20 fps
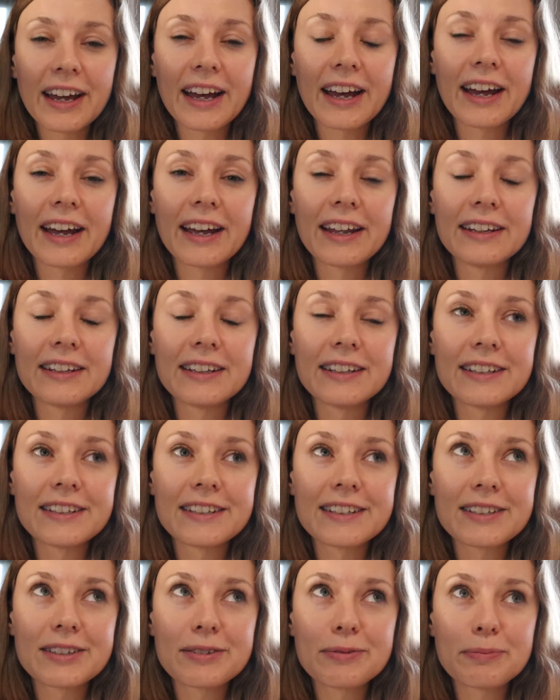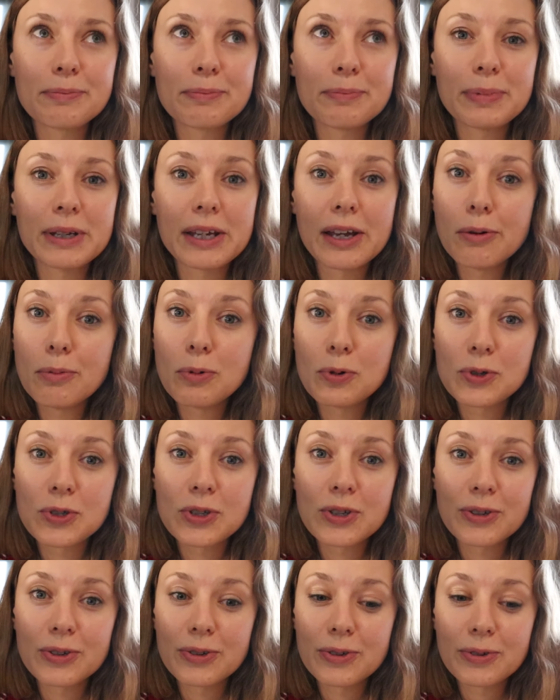and be able
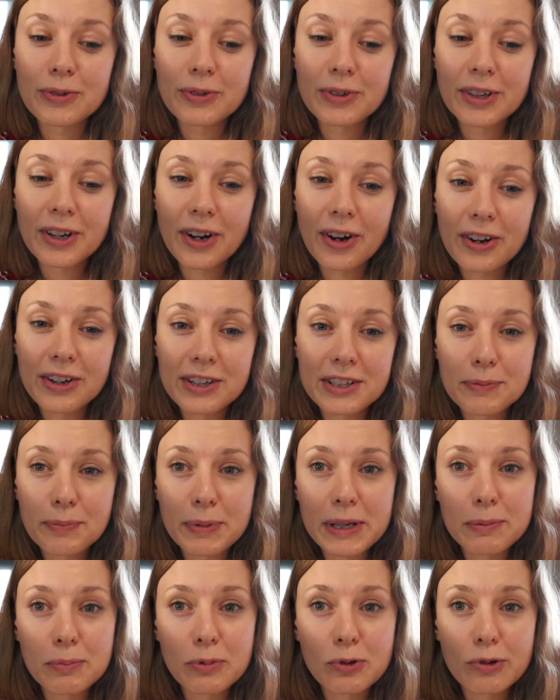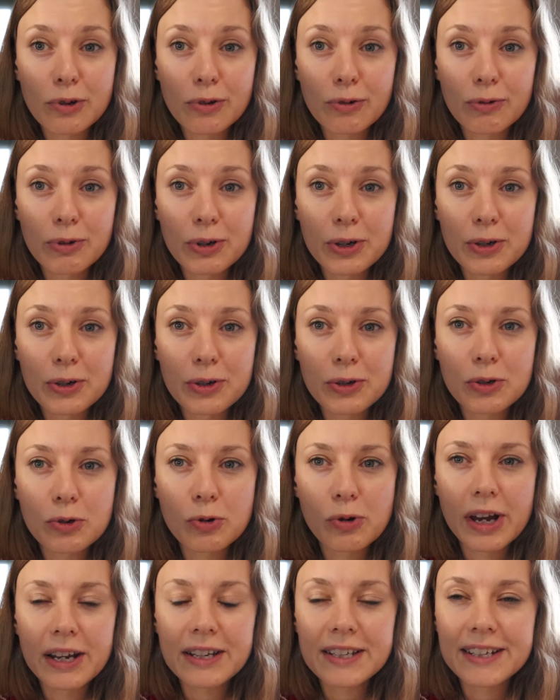to guide people through
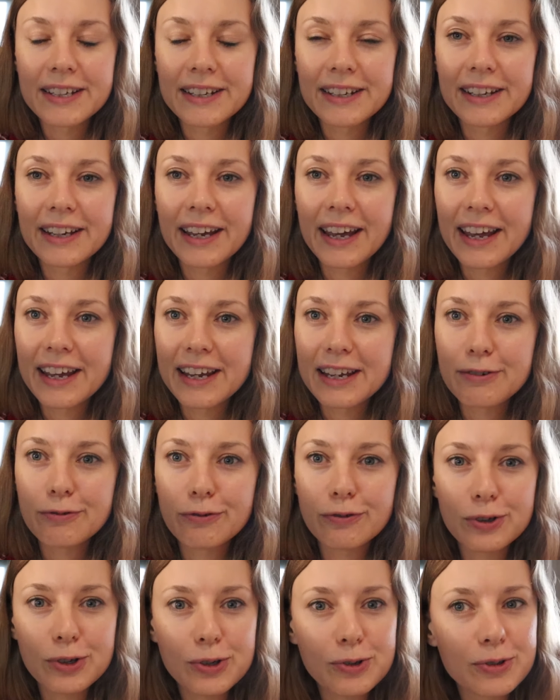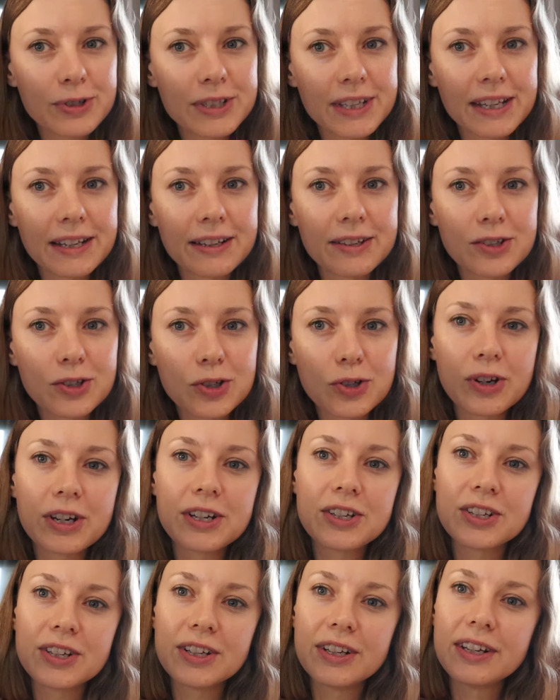creating a food
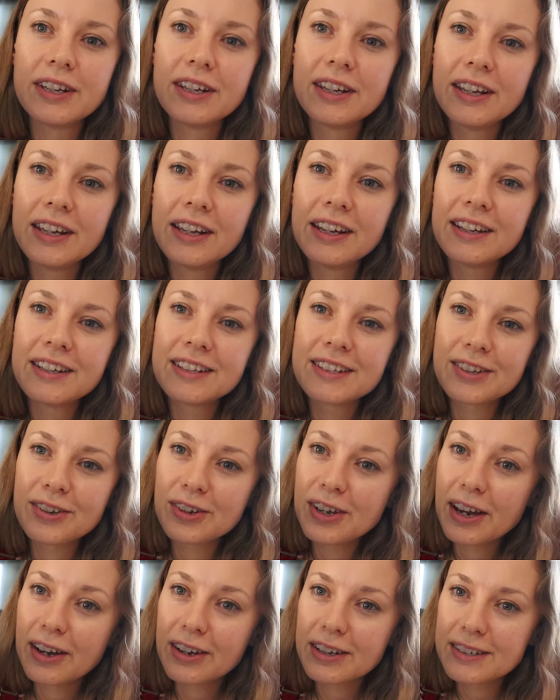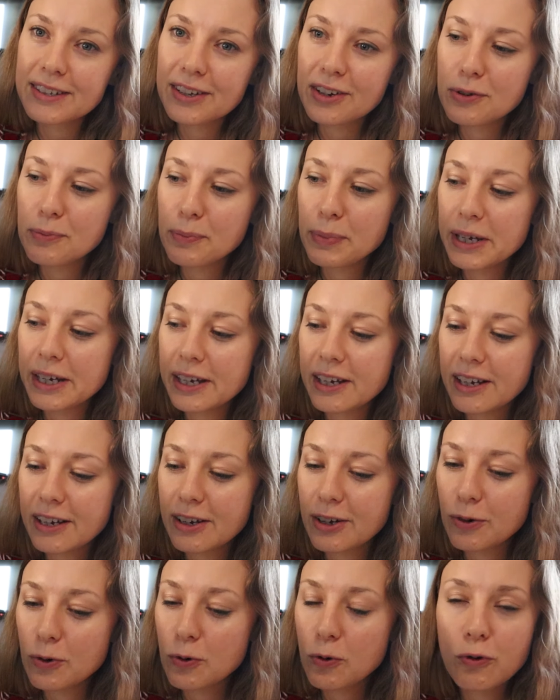illustration. So yeah, it's going to
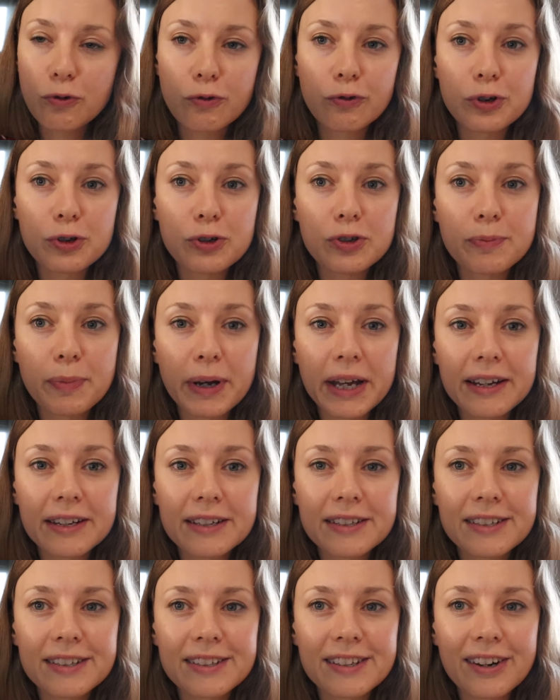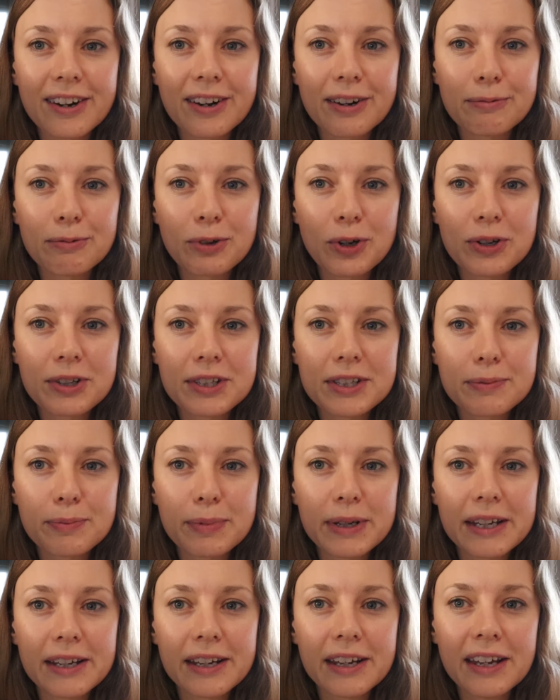be all food based. I'm going to
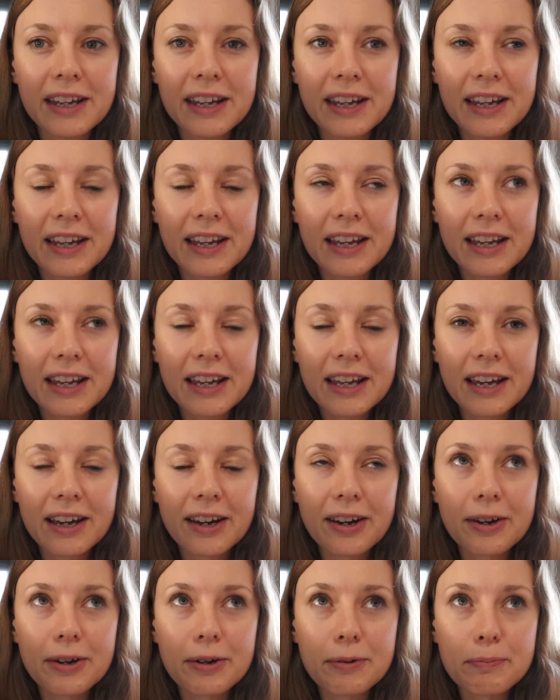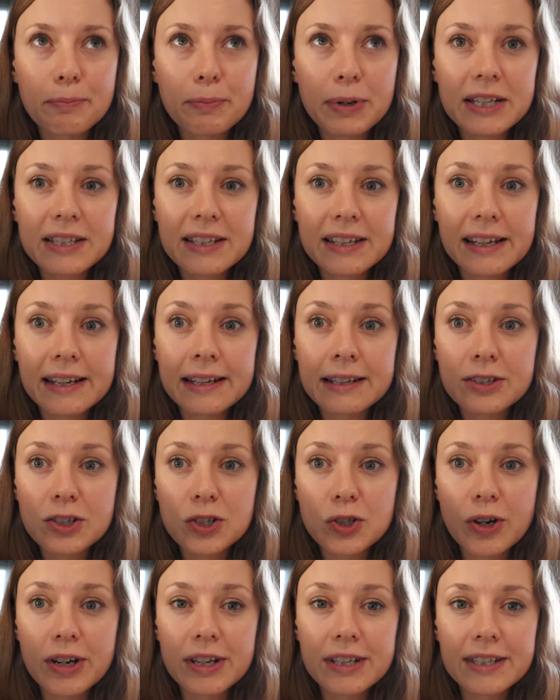be basically
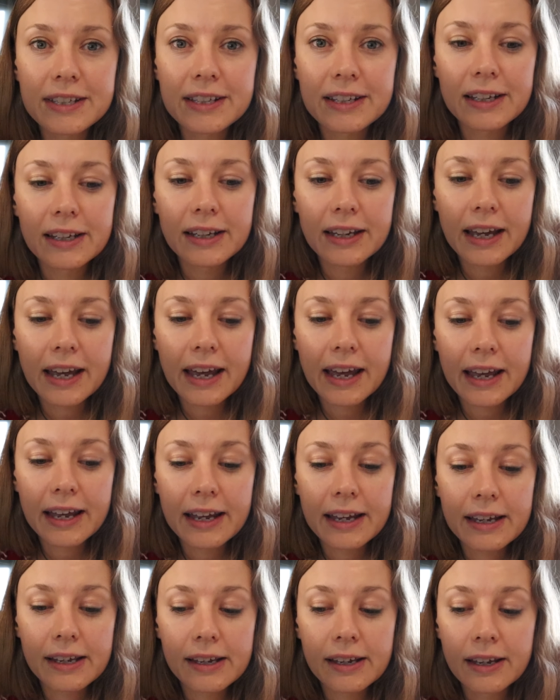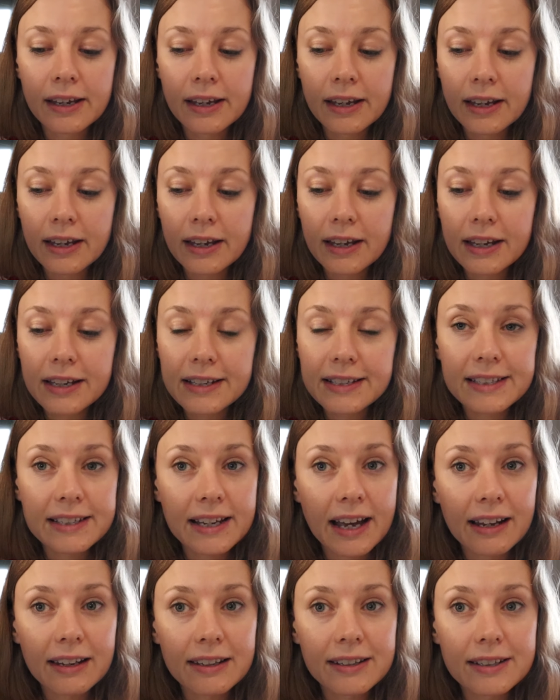illustrating a
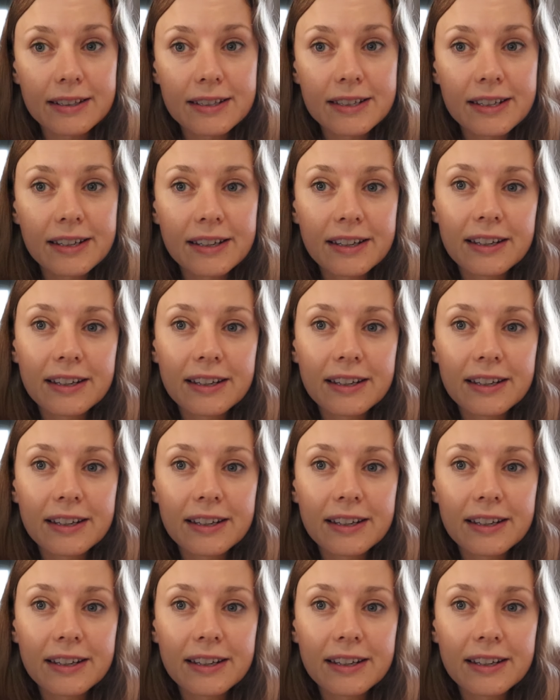salad